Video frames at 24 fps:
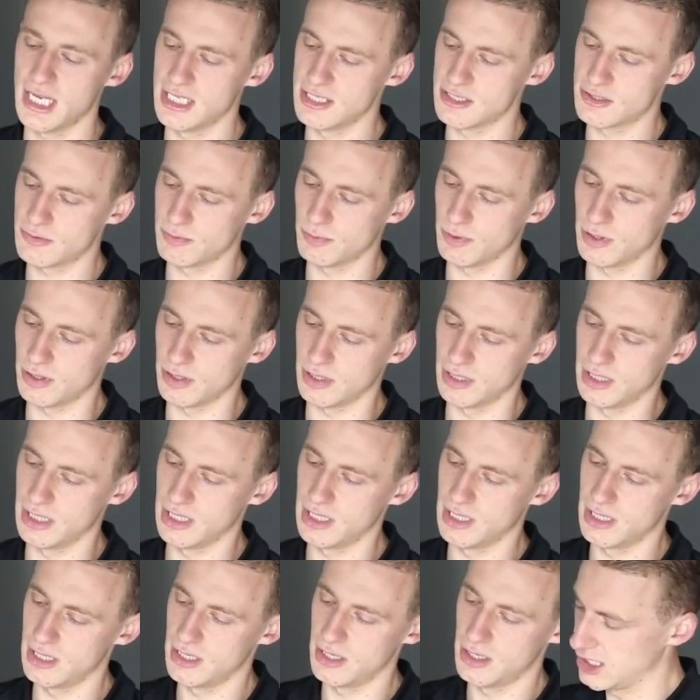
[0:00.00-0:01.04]
hence why we
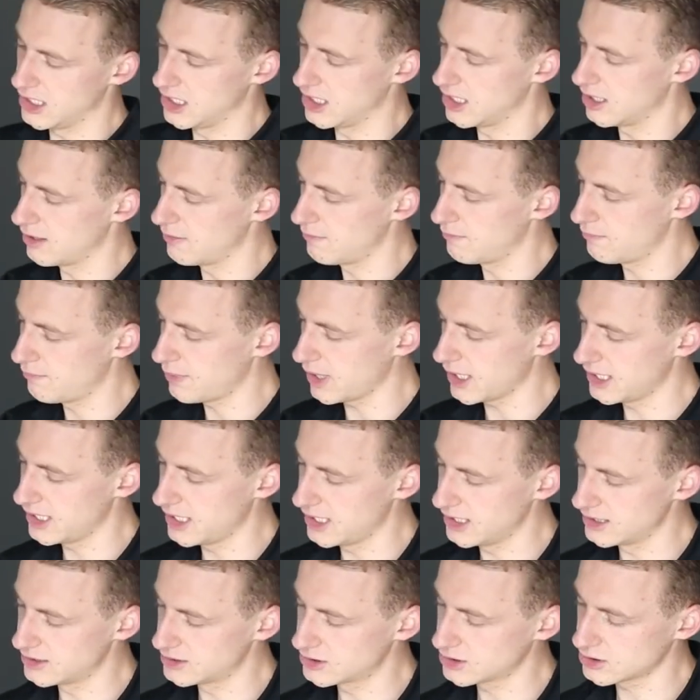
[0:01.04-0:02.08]
have the pan
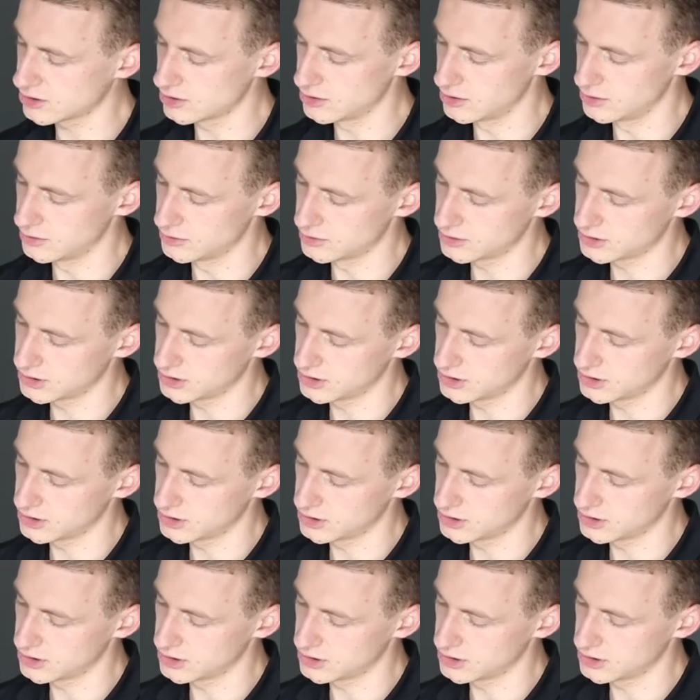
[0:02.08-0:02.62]
head screws